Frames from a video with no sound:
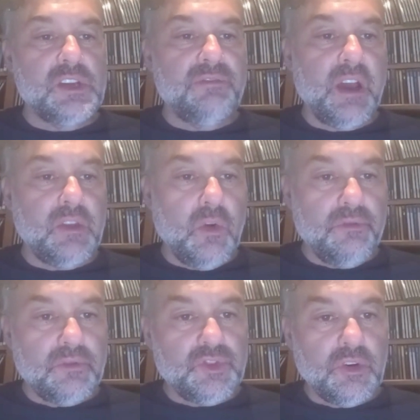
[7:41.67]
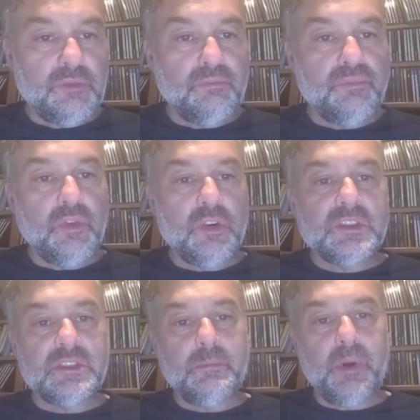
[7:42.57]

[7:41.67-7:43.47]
Levi Dover, Jordan Brooks,